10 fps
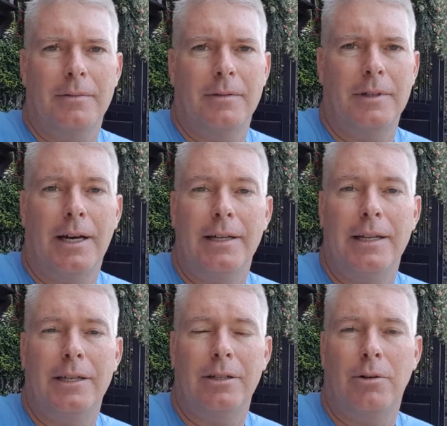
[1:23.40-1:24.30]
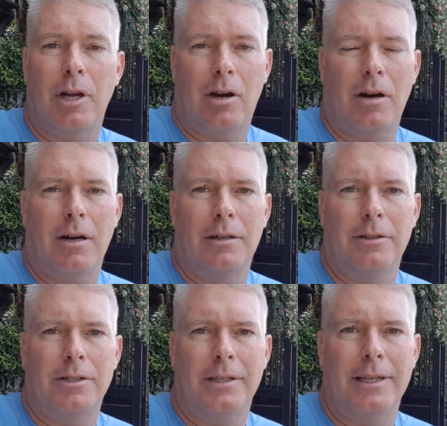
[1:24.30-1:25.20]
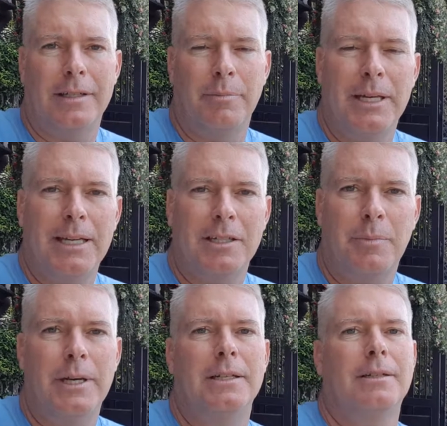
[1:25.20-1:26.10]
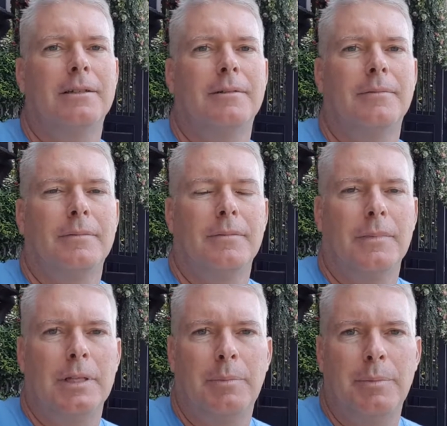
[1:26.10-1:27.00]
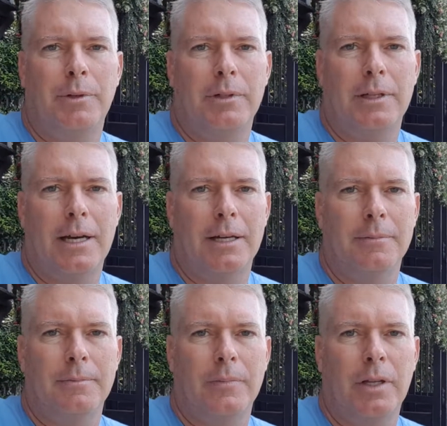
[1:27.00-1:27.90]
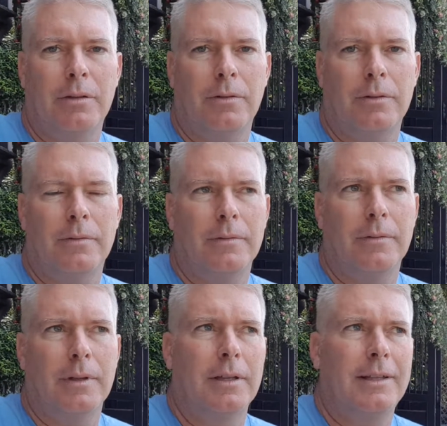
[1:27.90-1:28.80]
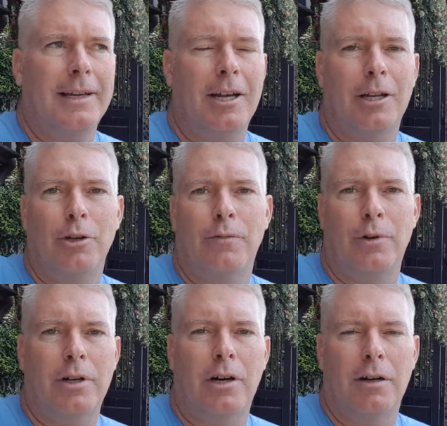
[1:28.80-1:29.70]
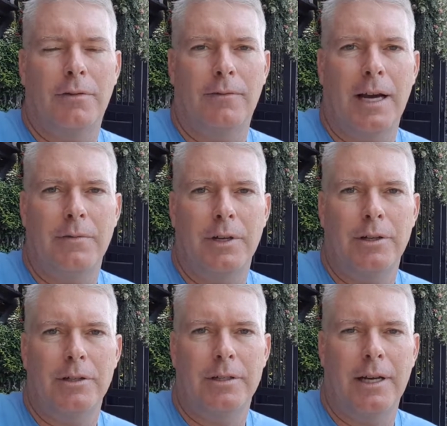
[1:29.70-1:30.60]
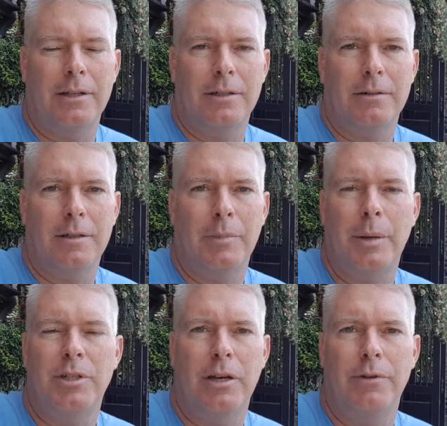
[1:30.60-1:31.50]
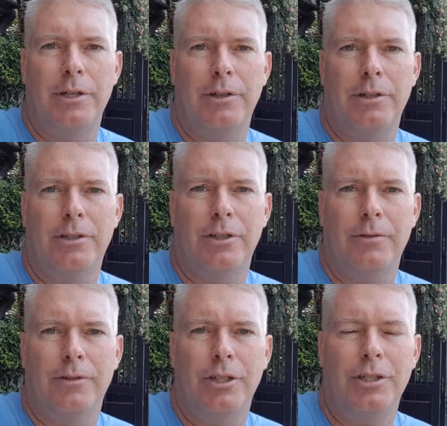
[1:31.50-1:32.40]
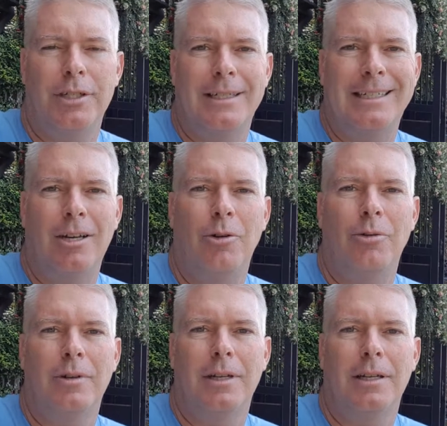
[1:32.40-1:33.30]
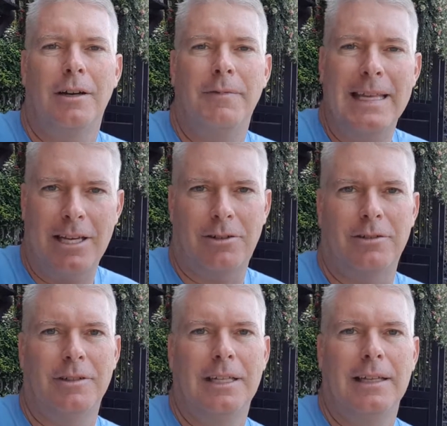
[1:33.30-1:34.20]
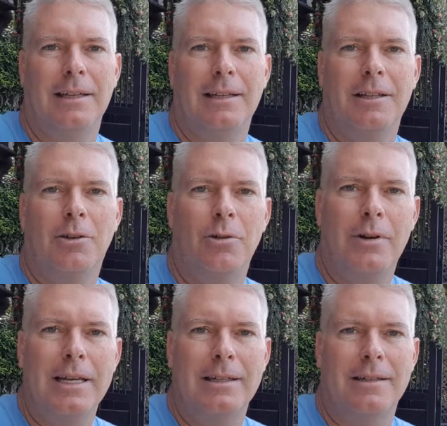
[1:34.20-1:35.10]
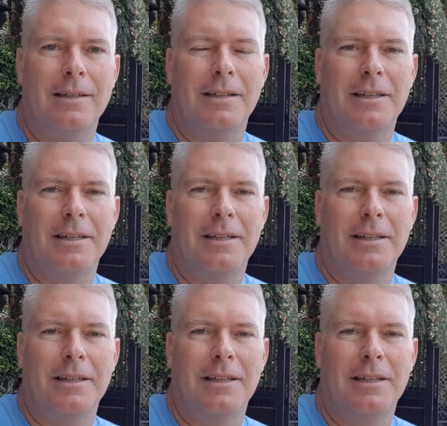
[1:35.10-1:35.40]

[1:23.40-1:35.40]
not needing to own a car, that's a big expense. People take out a loan for a car for 5 years, now sometimes 7 years, just to own a vehicle. Crazy.